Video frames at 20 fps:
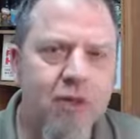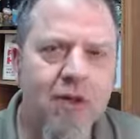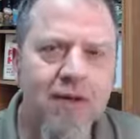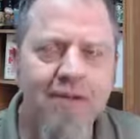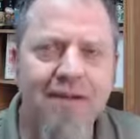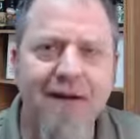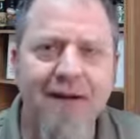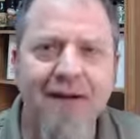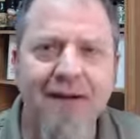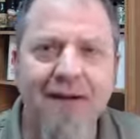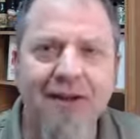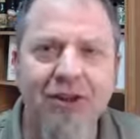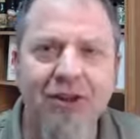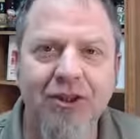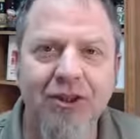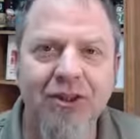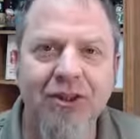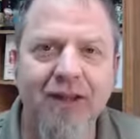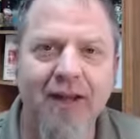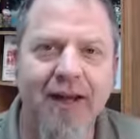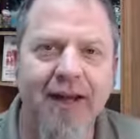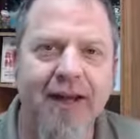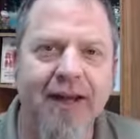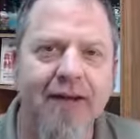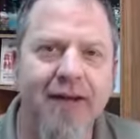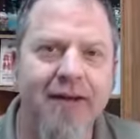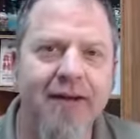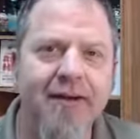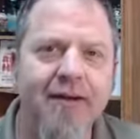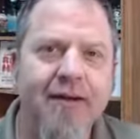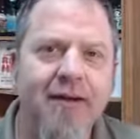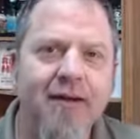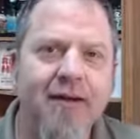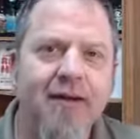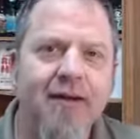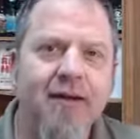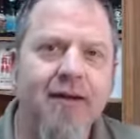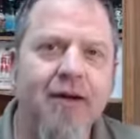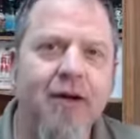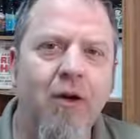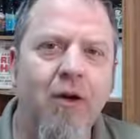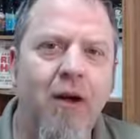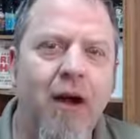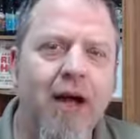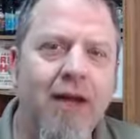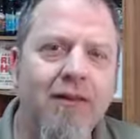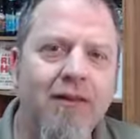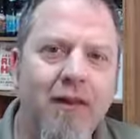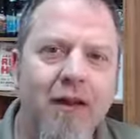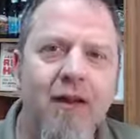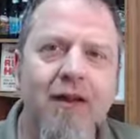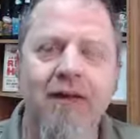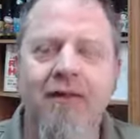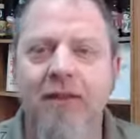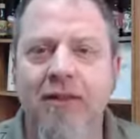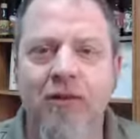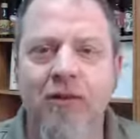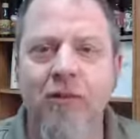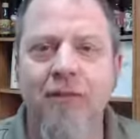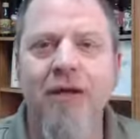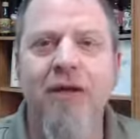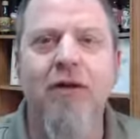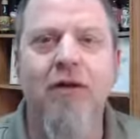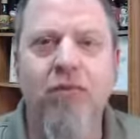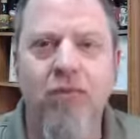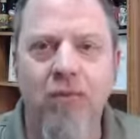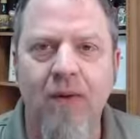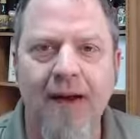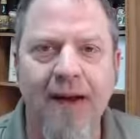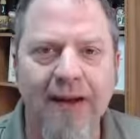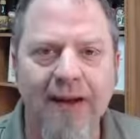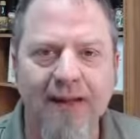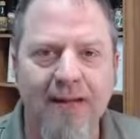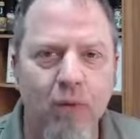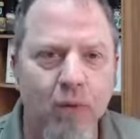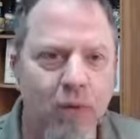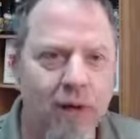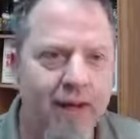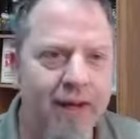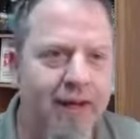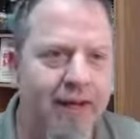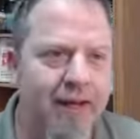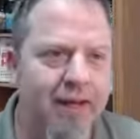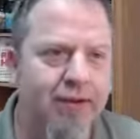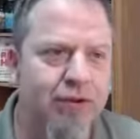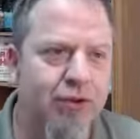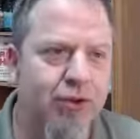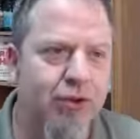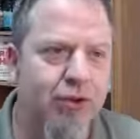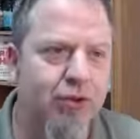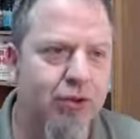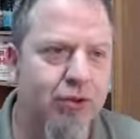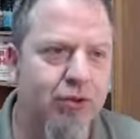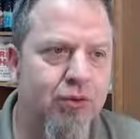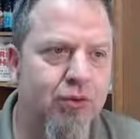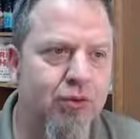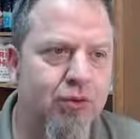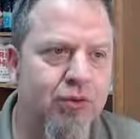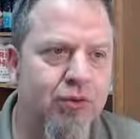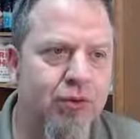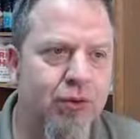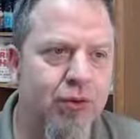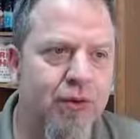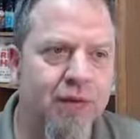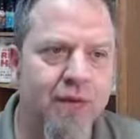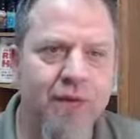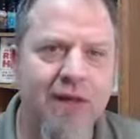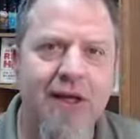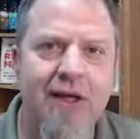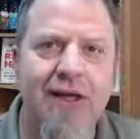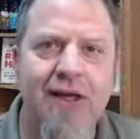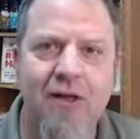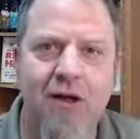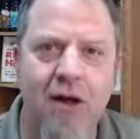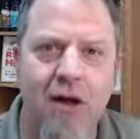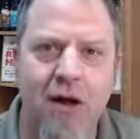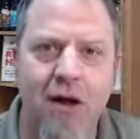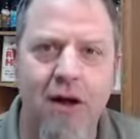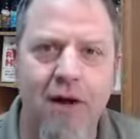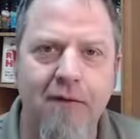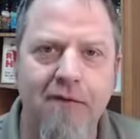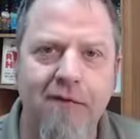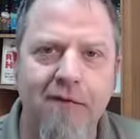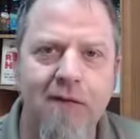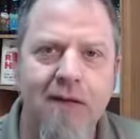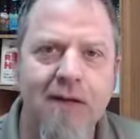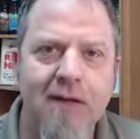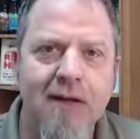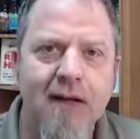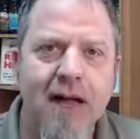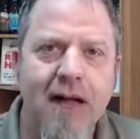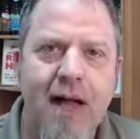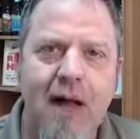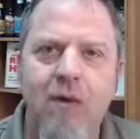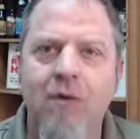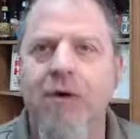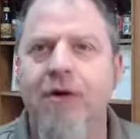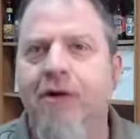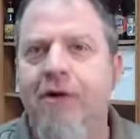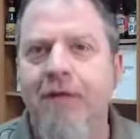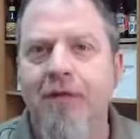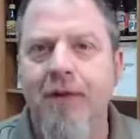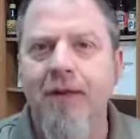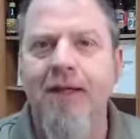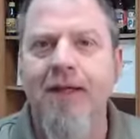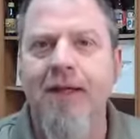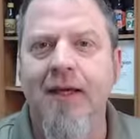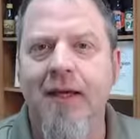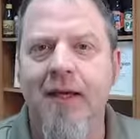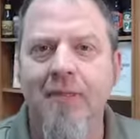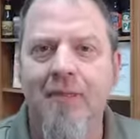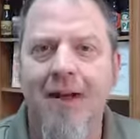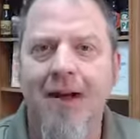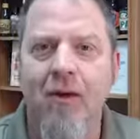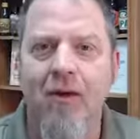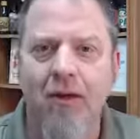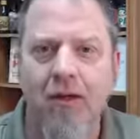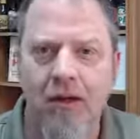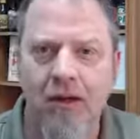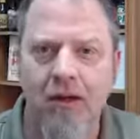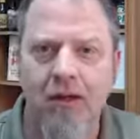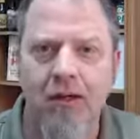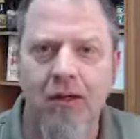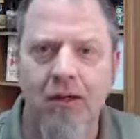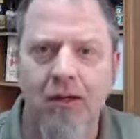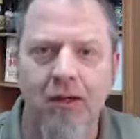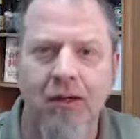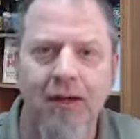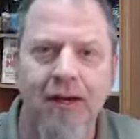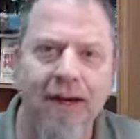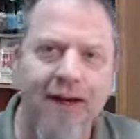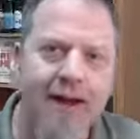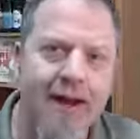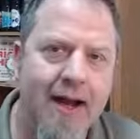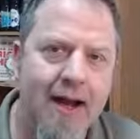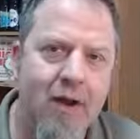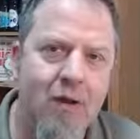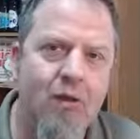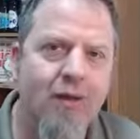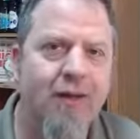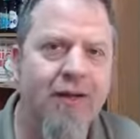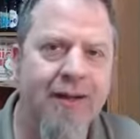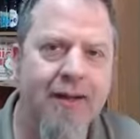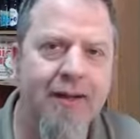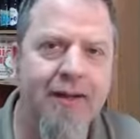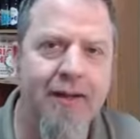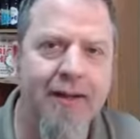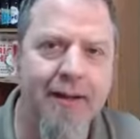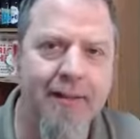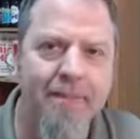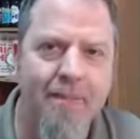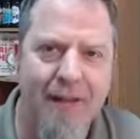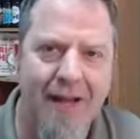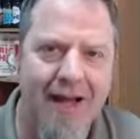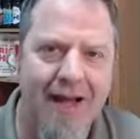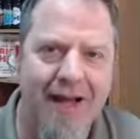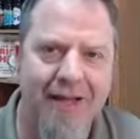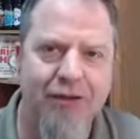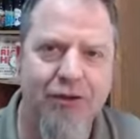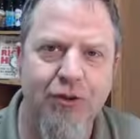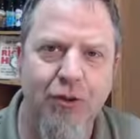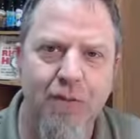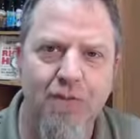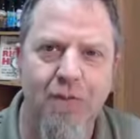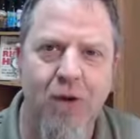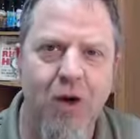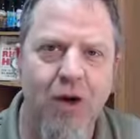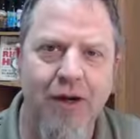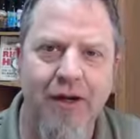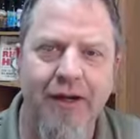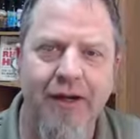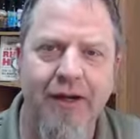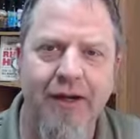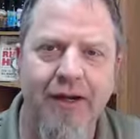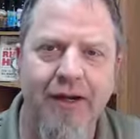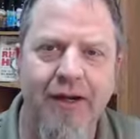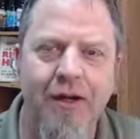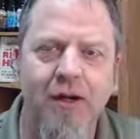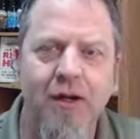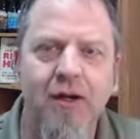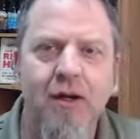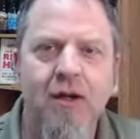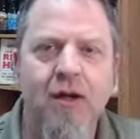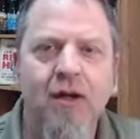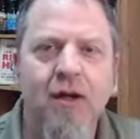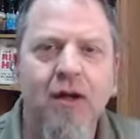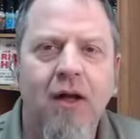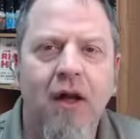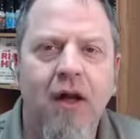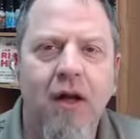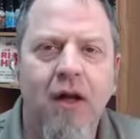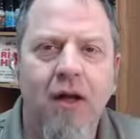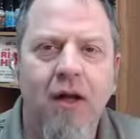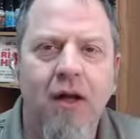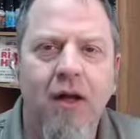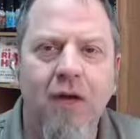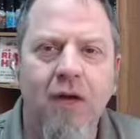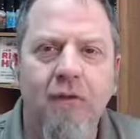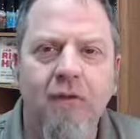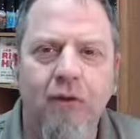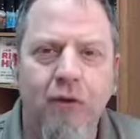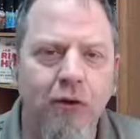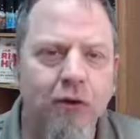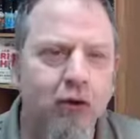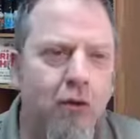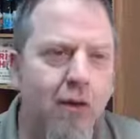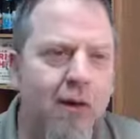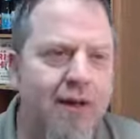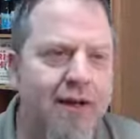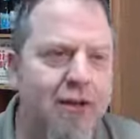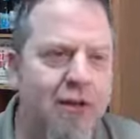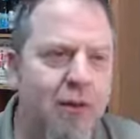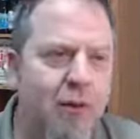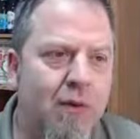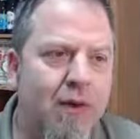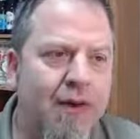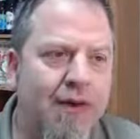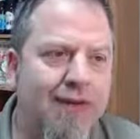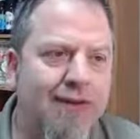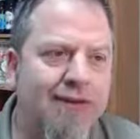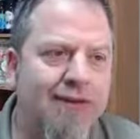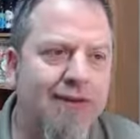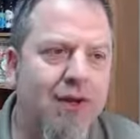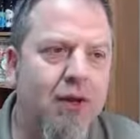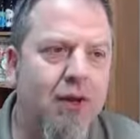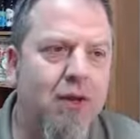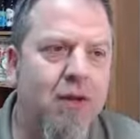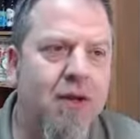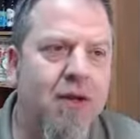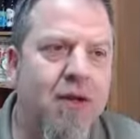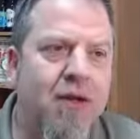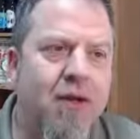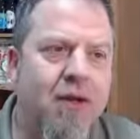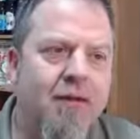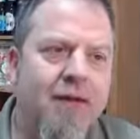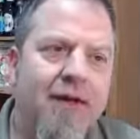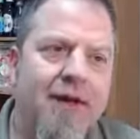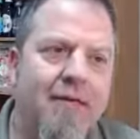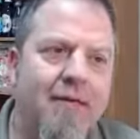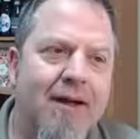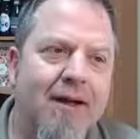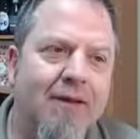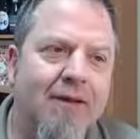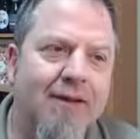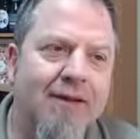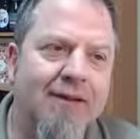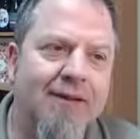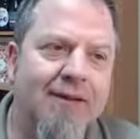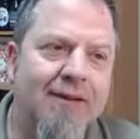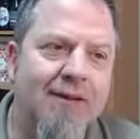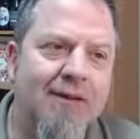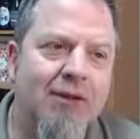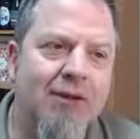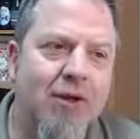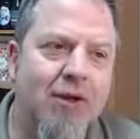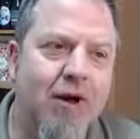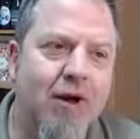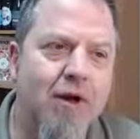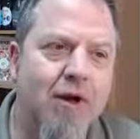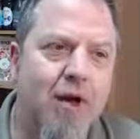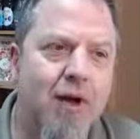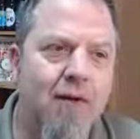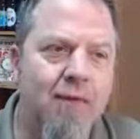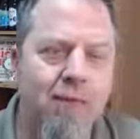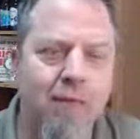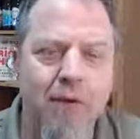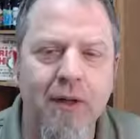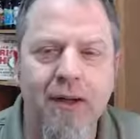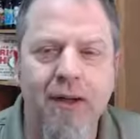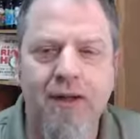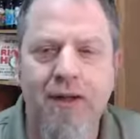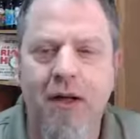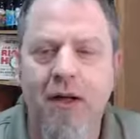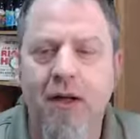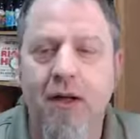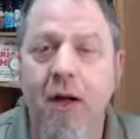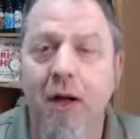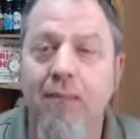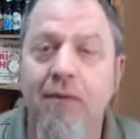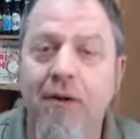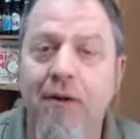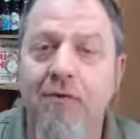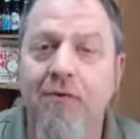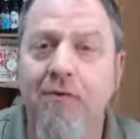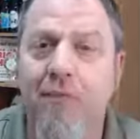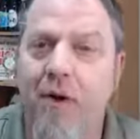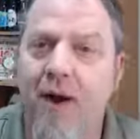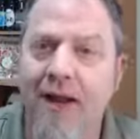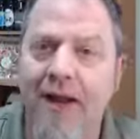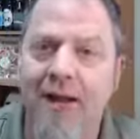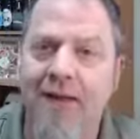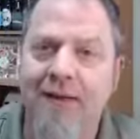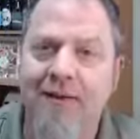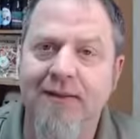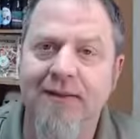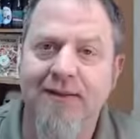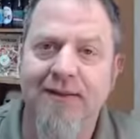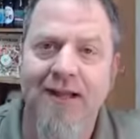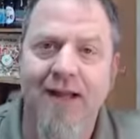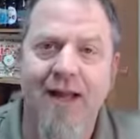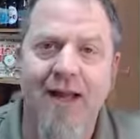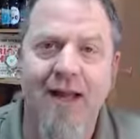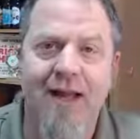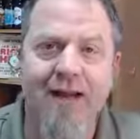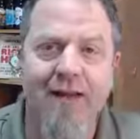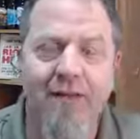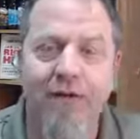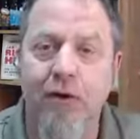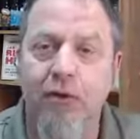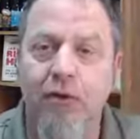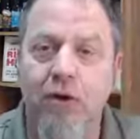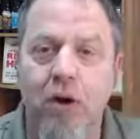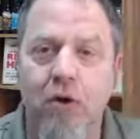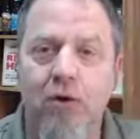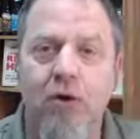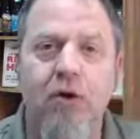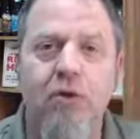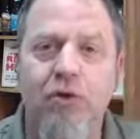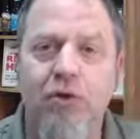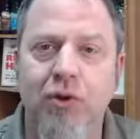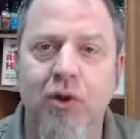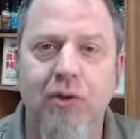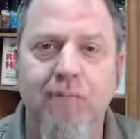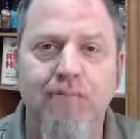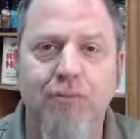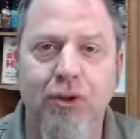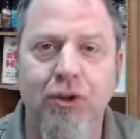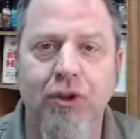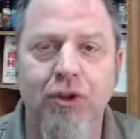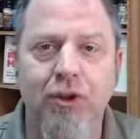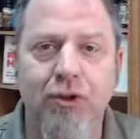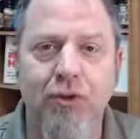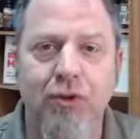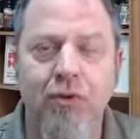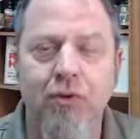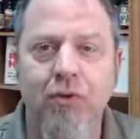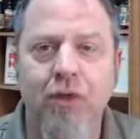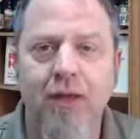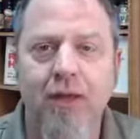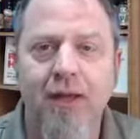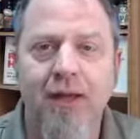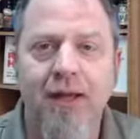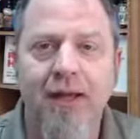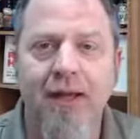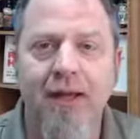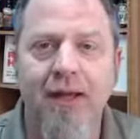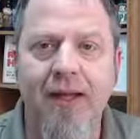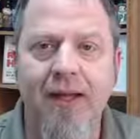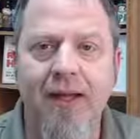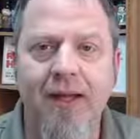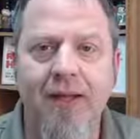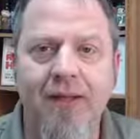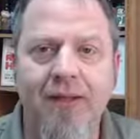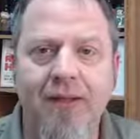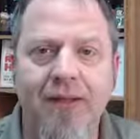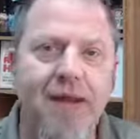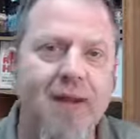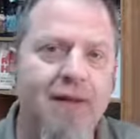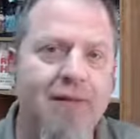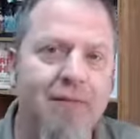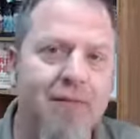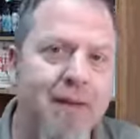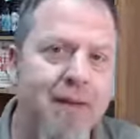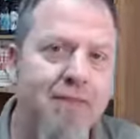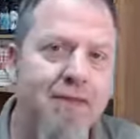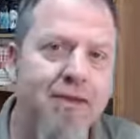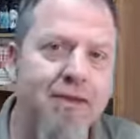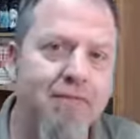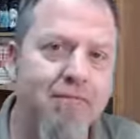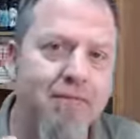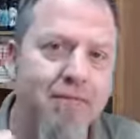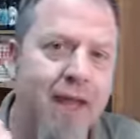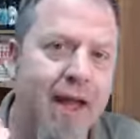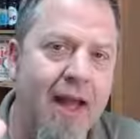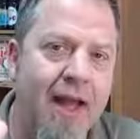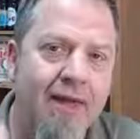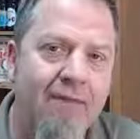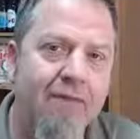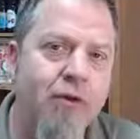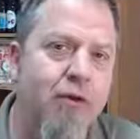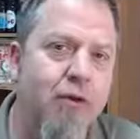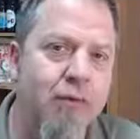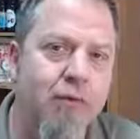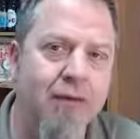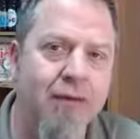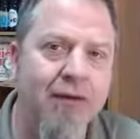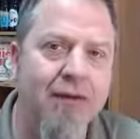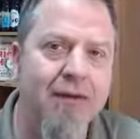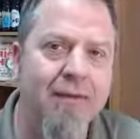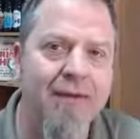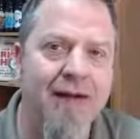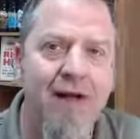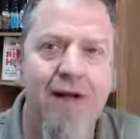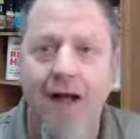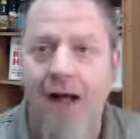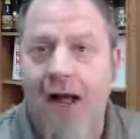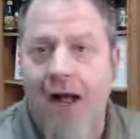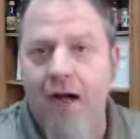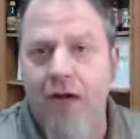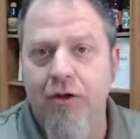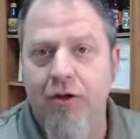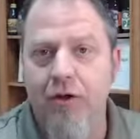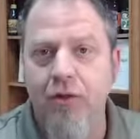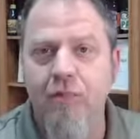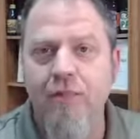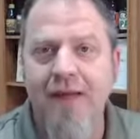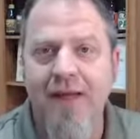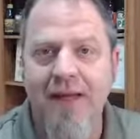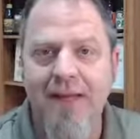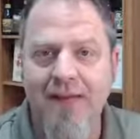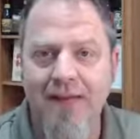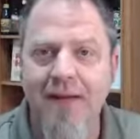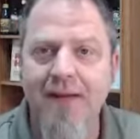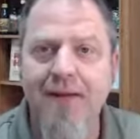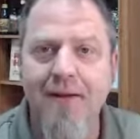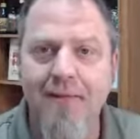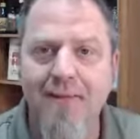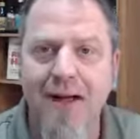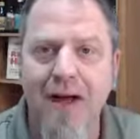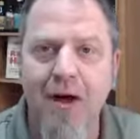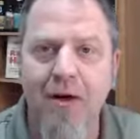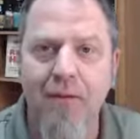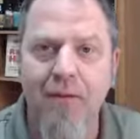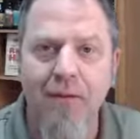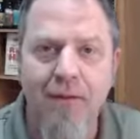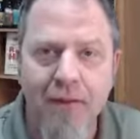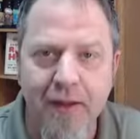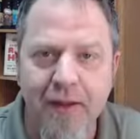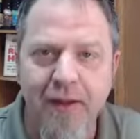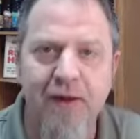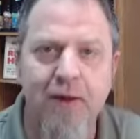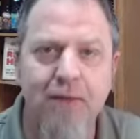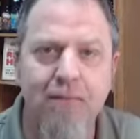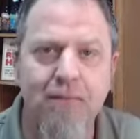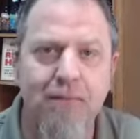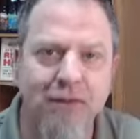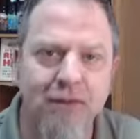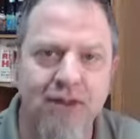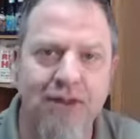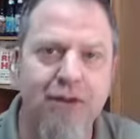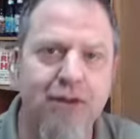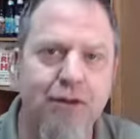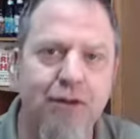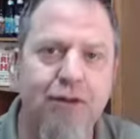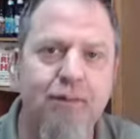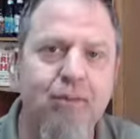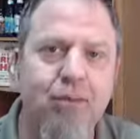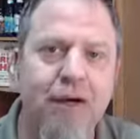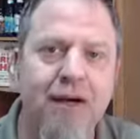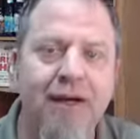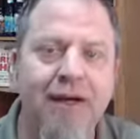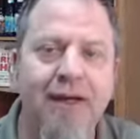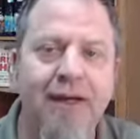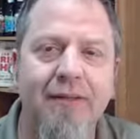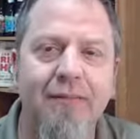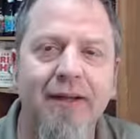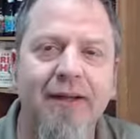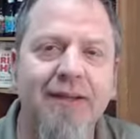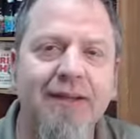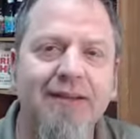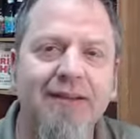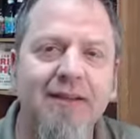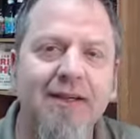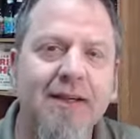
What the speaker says: foundation. And you know, I thought this would be a great way to sort of kick off, how are you thinking about color and how will it impact your marketing for 2020? So think about this. Let's start off with a couple of brands that their logos are blue, and kind of maybe have you think about how you may think about their particular brand, because